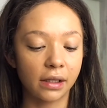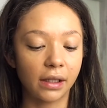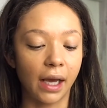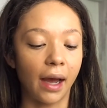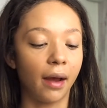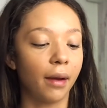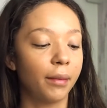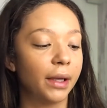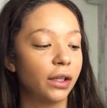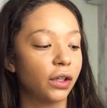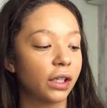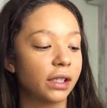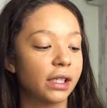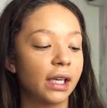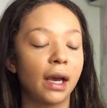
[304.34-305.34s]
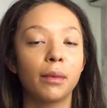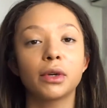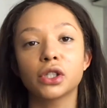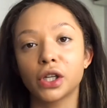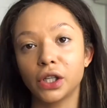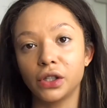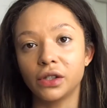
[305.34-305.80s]
yeah, I mean, you can see how
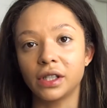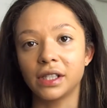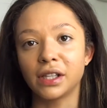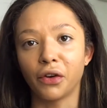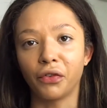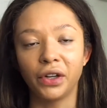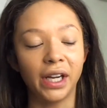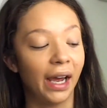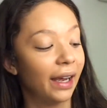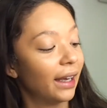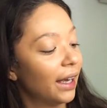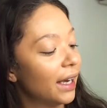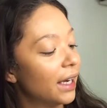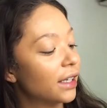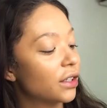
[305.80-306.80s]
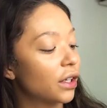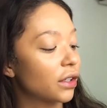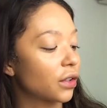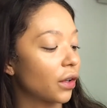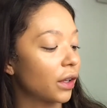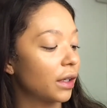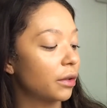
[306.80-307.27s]
much I use this every day. So it's
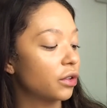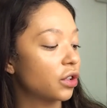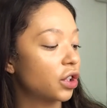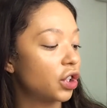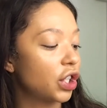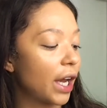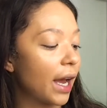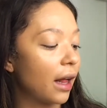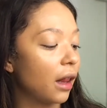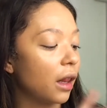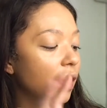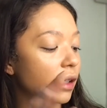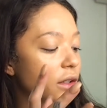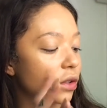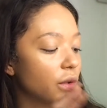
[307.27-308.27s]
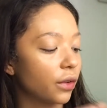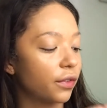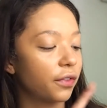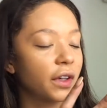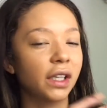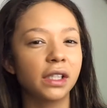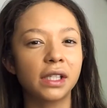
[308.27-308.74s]
got the gel sort
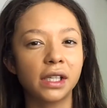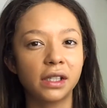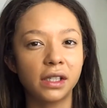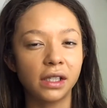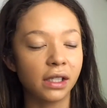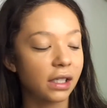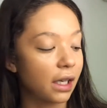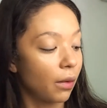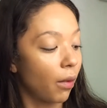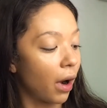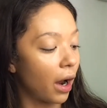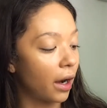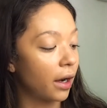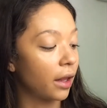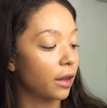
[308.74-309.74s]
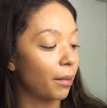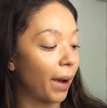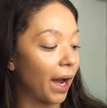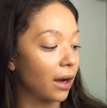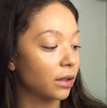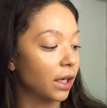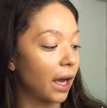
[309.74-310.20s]
of consistency one, the
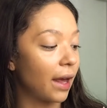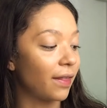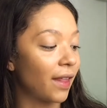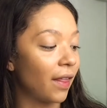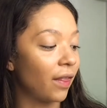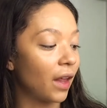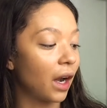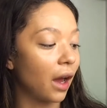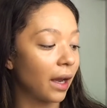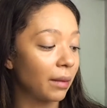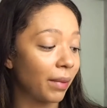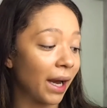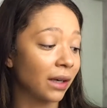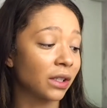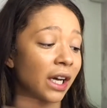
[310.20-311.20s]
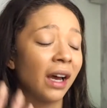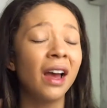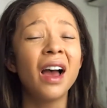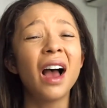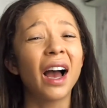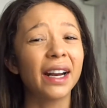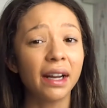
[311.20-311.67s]
powder, and then the light powder.
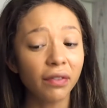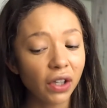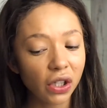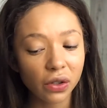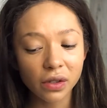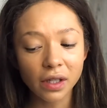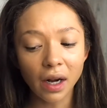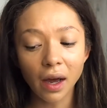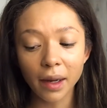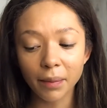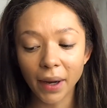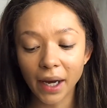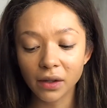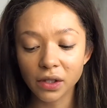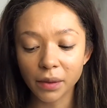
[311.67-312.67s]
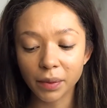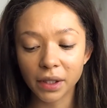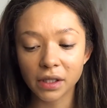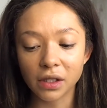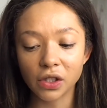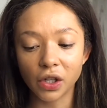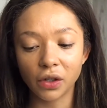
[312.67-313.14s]
I never use the light powder
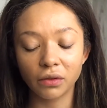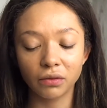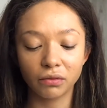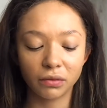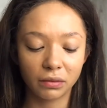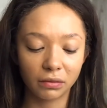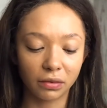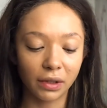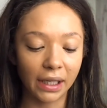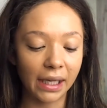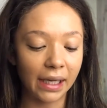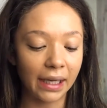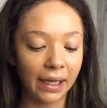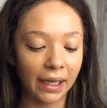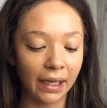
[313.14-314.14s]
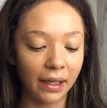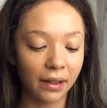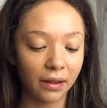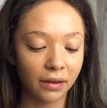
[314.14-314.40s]
because I don't really